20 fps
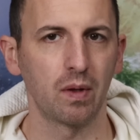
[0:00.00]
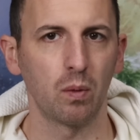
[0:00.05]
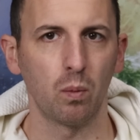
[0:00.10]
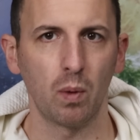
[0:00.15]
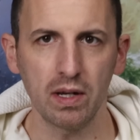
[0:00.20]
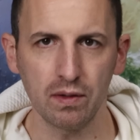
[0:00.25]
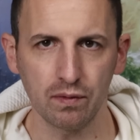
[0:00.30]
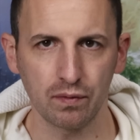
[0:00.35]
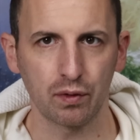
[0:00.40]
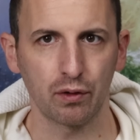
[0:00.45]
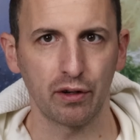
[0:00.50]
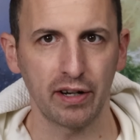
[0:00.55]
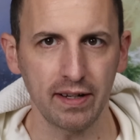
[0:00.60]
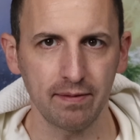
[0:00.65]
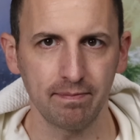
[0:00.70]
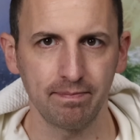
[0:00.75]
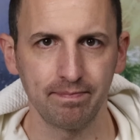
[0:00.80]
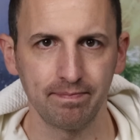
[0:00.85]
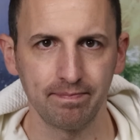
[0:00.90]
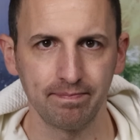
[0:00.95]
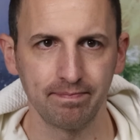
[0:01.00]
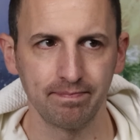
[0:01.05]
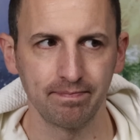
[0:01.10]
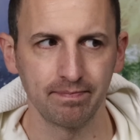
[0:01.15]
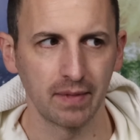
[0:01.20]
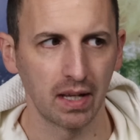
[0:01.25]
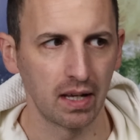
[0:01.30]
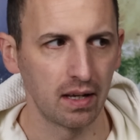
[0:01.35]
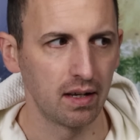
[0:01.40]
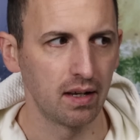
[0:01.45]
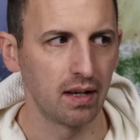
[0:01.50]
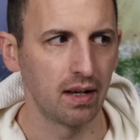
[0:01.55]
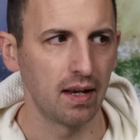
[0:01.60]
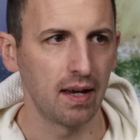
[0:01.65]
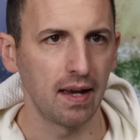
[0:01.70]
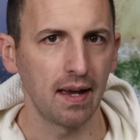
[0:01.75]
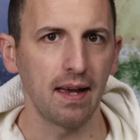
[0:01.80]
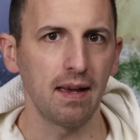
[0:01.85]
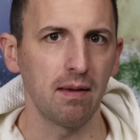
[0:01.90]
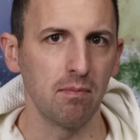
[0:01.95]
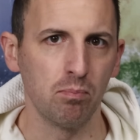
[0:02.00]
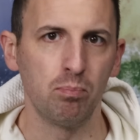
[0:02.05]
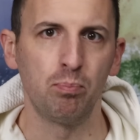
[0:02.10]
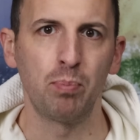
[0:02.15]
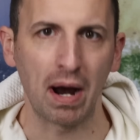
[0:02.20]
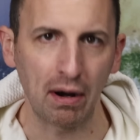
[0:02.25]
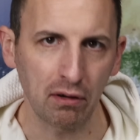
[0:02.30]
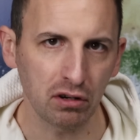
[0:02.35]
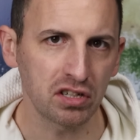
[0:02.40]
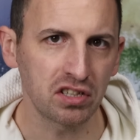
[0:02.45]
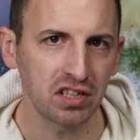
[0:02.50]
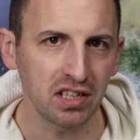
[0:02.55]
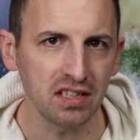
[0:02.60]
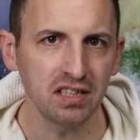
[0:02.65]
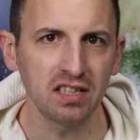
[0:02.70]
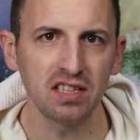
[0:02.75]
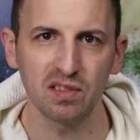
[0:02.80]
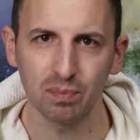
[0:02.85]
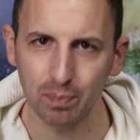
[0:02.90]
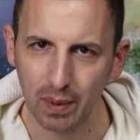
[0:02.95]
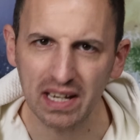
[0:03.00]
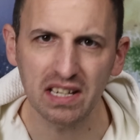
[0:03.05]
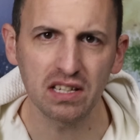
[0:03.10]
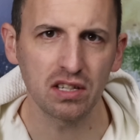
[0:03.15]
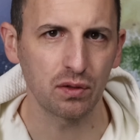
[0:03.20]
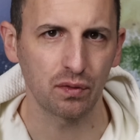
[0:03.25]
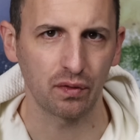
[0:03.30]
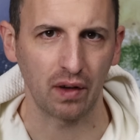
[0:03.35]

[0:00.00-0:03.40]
wait for it, embarrasses space